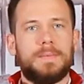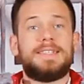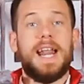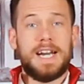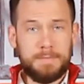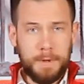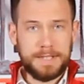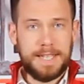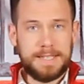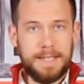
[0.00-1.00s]
answer is
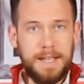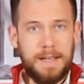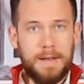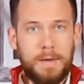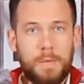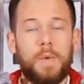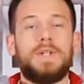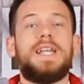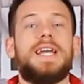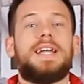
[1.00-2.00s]
yes, it means that
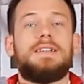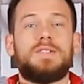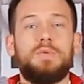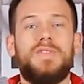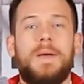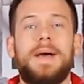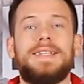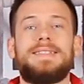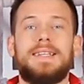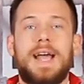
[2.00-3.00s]
nobody has ever
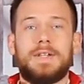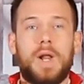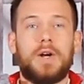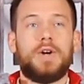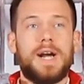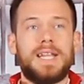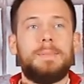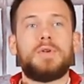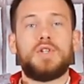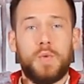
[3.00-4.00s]
taught you the correct
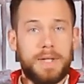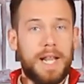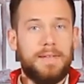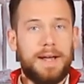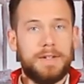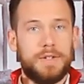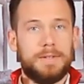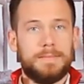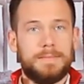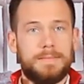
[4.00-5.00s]
wash procedure.
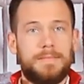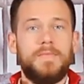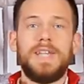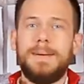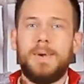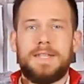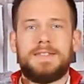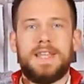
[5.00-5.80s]
Let's see it together.